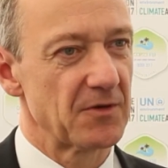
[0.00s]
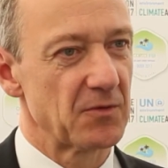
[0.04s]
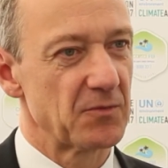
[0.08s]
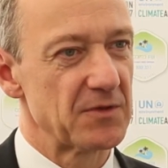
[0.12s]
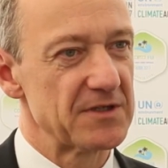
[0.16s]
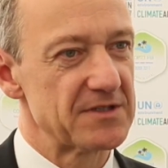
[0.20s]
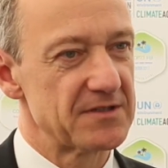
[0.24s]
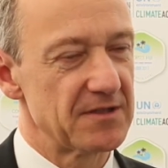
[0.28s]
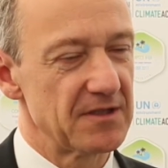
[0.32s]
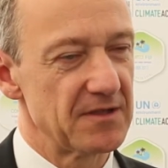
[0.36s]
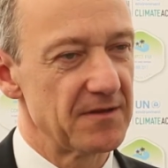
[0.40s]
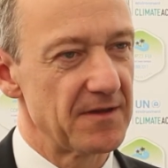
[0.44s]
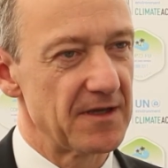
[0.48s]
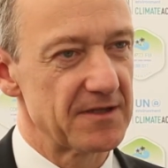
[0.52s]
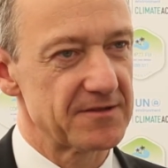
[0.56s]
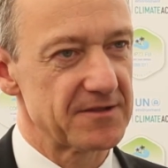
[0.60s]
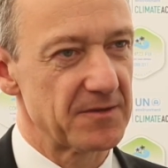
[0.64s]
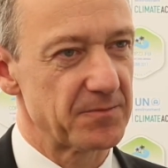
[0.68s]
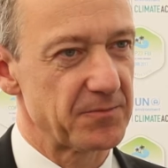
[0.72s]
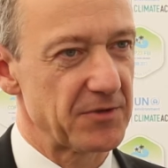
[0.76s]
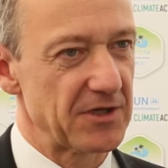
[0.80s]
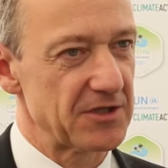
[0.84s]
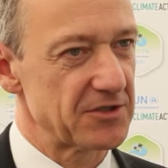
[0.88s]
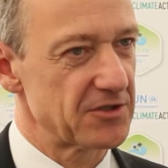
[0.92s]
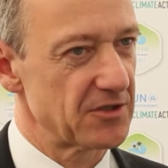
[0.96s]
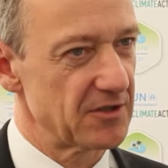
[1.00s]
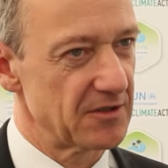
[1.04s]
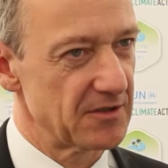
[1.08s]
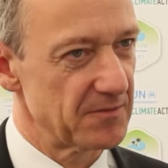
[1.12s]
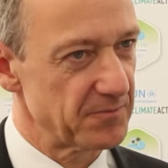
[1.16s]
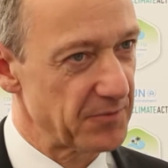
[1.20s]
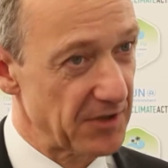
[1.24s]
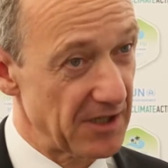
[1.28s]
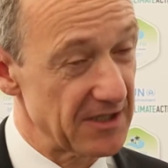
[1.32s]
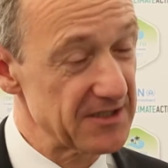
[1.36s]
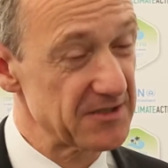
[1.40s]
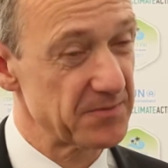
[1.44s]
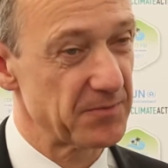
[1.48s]
We see there's a pressure, a
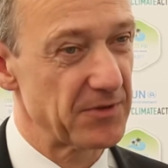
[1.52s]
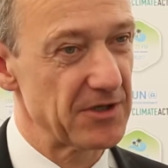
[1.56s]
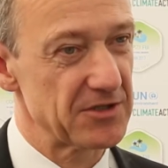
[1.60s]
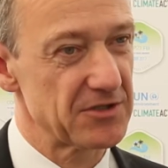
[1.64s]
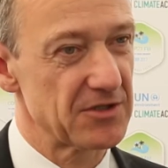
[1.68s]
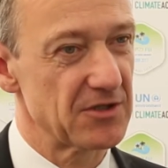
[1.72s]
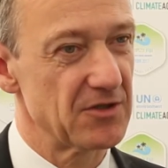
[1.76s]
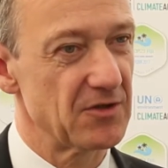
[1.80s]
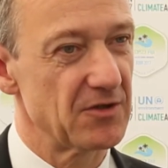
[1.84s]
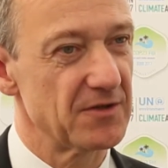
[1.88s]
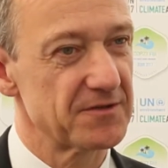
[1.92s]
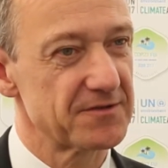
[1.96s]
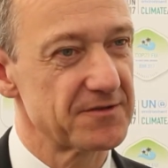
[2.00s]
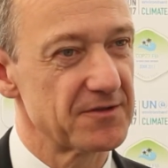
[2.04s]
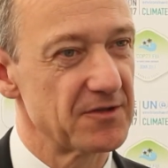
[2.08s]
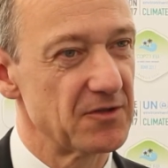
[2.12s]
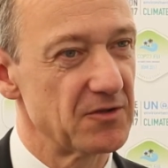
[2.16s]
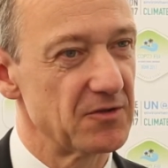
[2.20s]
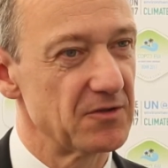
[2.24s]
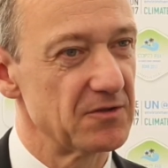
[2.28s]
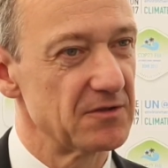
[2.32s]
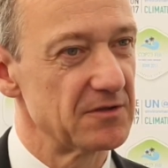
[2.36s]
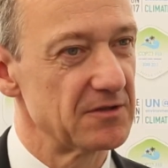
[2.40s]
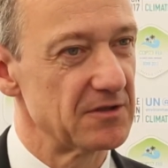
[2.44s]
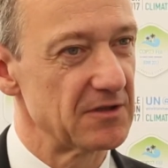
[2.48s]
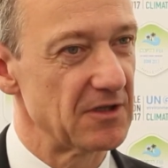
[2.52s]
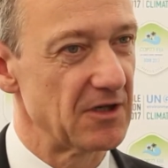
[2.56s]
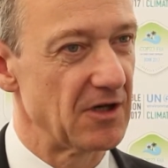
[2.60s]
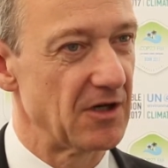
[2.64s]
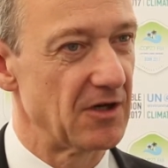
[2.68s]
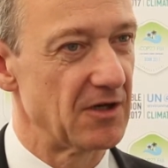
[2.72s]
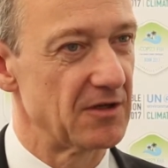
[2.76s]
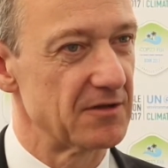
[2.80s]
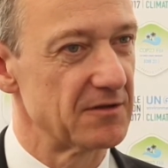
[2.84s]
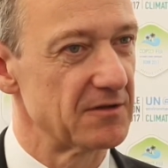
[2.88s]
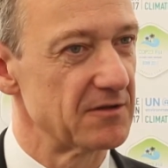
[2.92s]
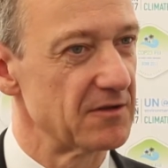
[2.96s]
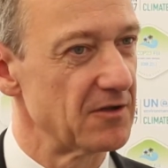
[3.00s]
price pressure also
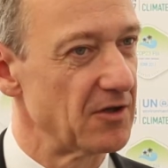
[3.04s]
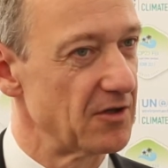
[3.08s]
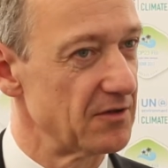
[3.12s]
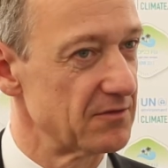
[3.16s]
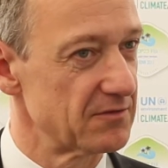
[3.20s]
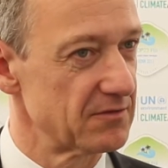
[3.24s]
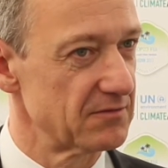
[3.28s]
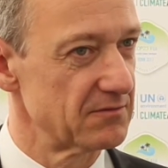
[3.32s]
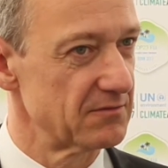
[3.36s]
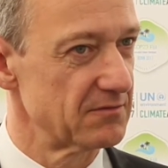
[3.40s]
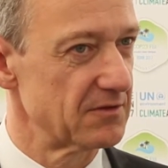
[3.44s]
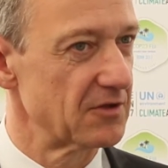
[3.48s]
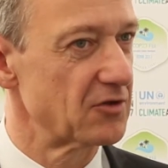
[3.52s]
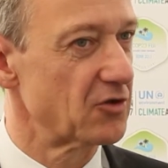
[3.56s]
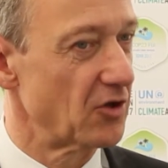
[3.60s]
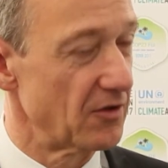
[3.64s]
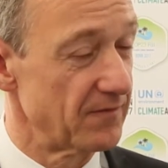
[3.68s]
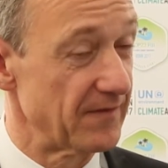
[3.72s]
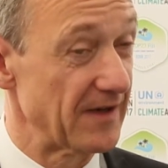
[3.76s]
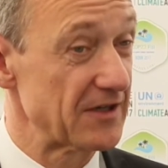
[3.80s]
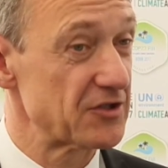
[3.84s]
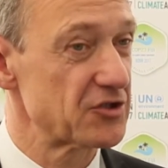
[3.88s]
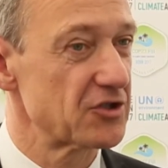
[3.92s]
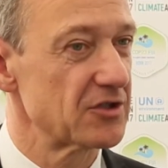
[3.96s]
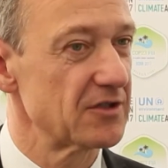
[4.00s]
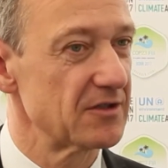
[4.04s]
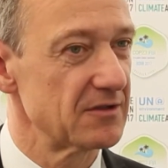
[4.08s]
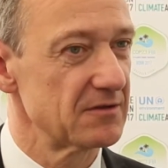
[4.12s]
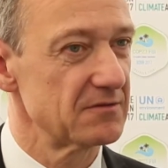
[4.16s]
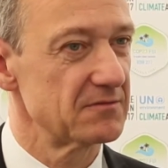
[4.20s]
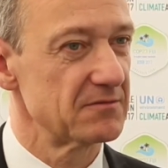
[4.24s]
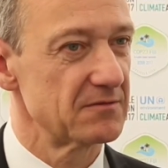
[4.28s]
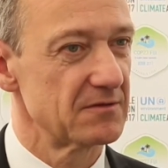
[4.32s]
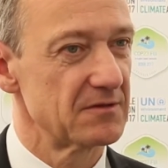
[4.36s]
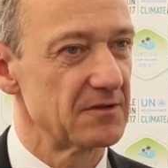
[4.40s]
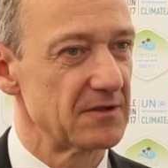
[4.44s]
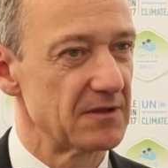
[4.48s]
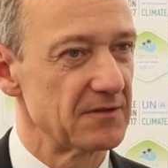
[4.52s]
on conventional
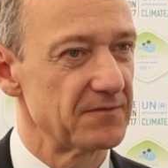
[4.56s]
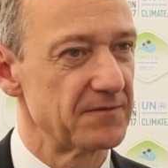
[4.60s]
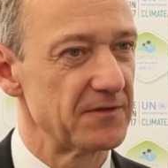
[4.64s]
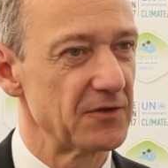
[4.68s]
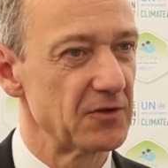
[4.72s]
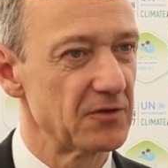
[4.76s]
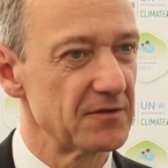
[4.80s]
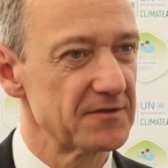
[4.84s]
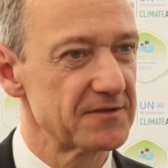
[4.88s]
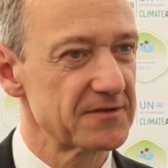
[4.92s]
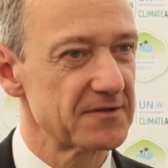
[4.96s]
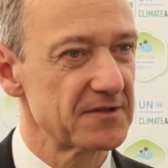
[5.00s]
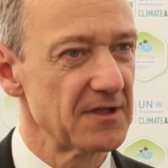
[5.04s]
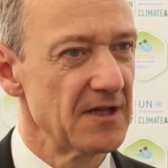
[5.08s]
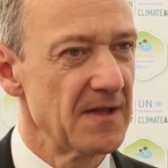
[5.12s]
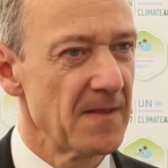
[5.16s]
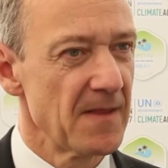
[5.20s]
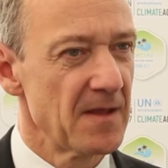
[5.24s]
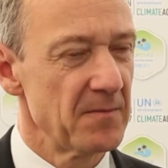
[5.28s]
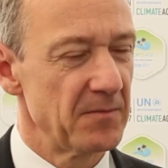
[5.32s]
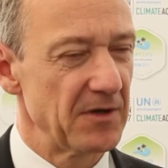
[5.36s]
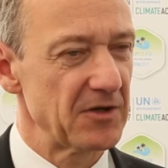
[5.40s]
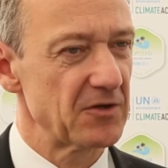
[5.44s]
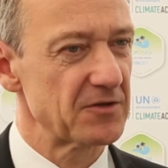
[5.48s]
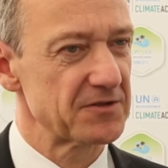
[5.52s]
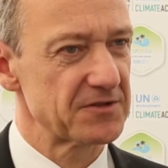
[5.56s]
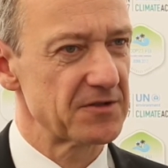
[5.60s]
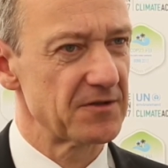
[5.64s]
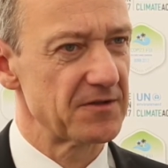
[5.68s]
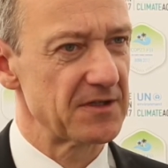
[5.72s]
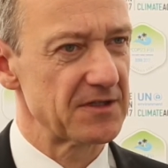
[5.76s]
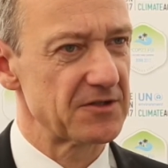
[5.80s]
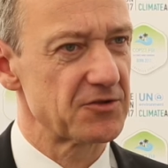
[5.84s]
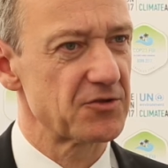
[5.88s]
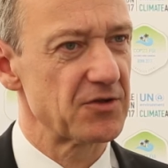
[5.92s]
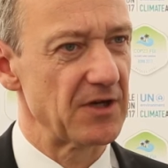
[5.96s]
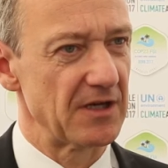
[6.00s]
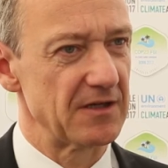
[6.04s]
fuels, but also
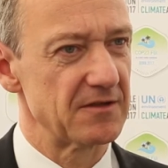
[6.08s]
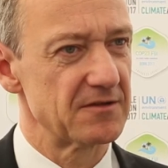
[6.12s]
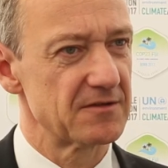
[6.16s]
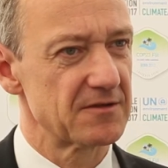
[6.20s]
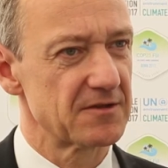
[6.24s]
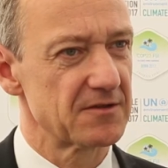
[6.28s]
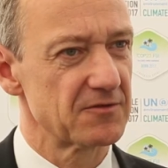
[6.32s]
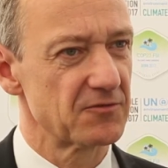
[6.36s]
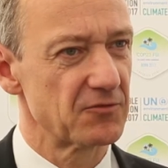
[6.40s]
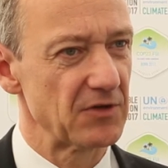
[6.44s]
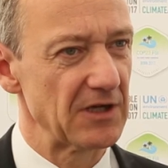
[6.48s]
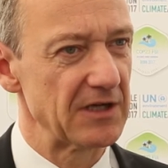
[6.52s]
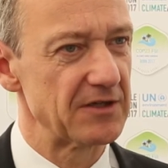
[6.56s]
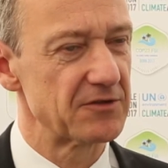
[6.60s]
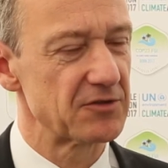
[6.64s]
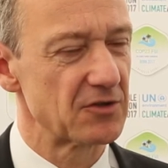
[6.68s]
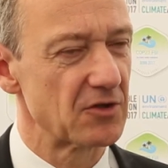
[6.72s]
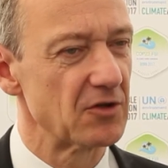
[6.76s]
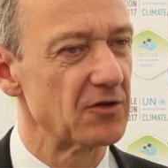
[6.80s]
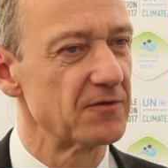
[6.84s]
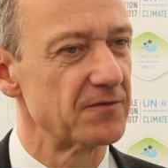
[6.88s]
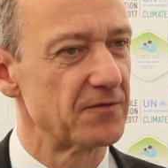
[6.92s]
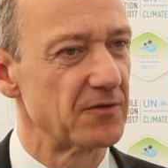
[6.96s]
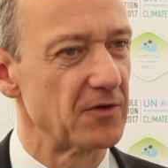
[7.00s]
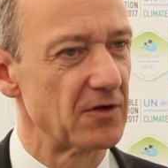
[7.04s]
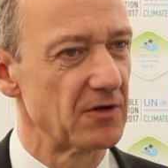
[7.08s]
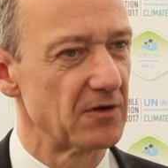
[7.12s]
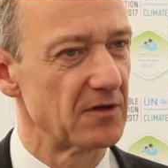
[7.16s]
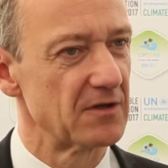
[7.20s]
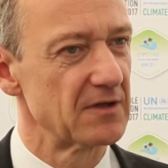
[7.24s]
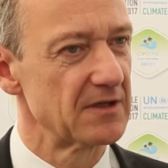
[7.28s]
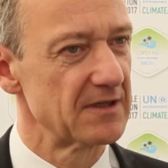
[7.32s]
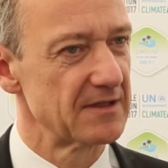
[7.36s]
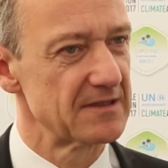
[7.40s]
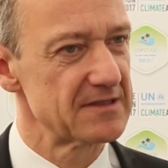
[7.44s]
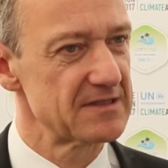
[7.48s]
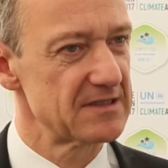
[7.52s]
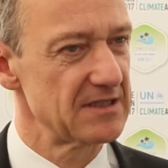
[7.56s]
the trend really to go for
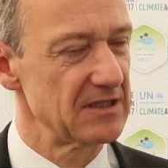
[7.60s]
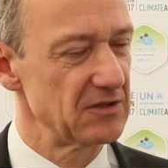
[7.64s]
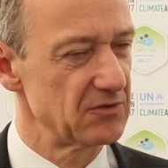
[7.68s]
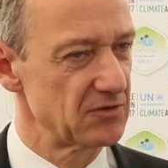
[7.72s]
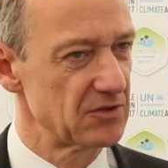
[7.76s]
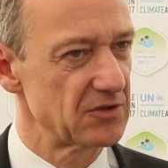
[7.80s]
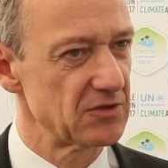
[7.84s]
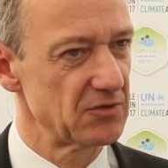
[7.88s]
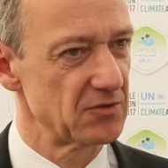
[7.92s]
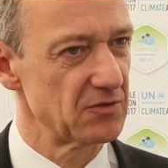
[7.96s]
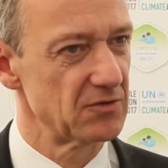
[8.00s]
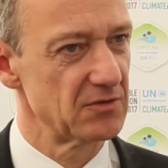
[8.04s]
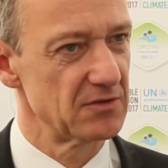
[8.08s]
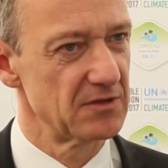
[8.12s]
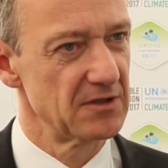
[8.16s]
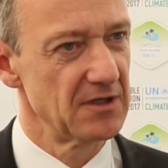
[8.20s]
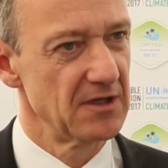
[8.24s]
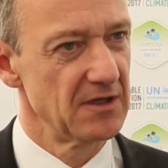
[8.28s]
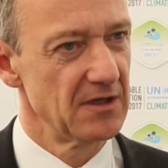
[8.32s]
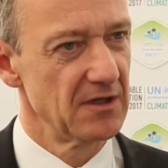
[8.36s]
CO2